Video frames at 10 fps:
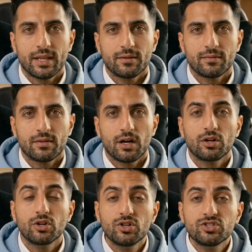here. A
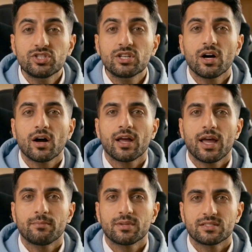good
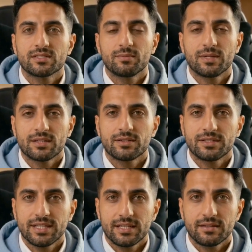GRM doesn't mean a
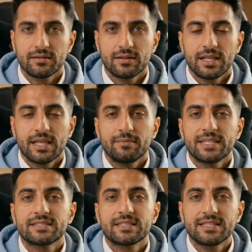good deal. It
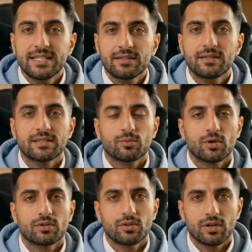means the deal is
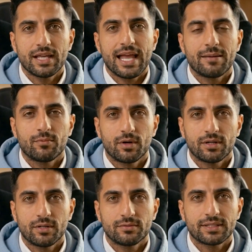worth looking at more
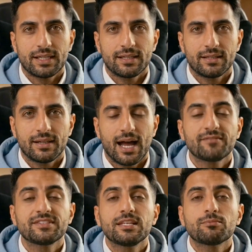closely.
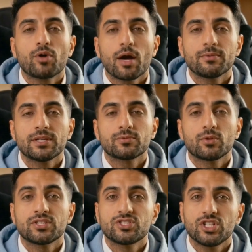I've seen properties
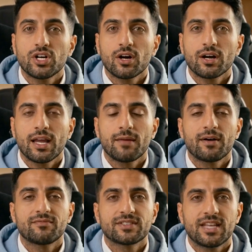with a GRM
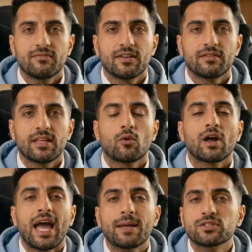of 7 that were
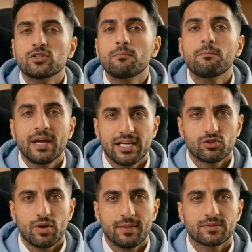absolute money
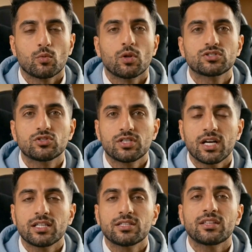traps once you
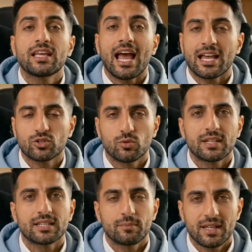dug into the actual
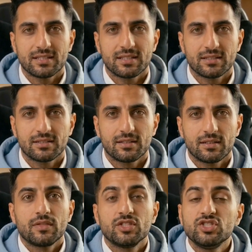expenses.
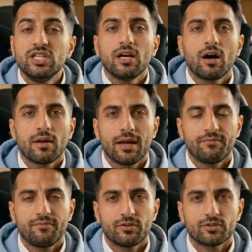The
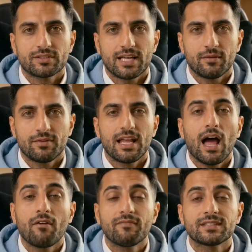GRM filters out the
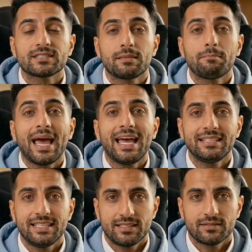obviously
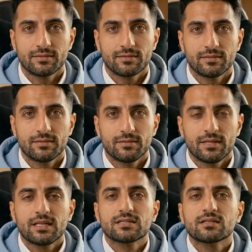bad deals.
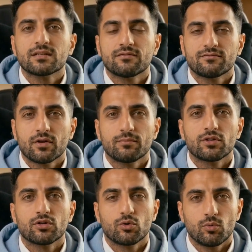It doesn't confirm
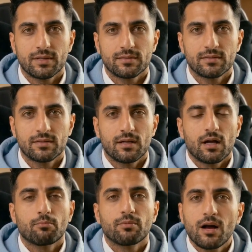the good ones.
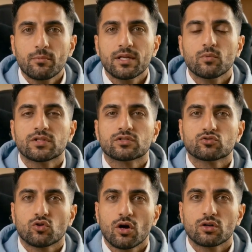A property with a
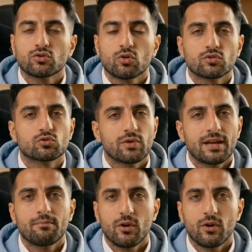strong gross rent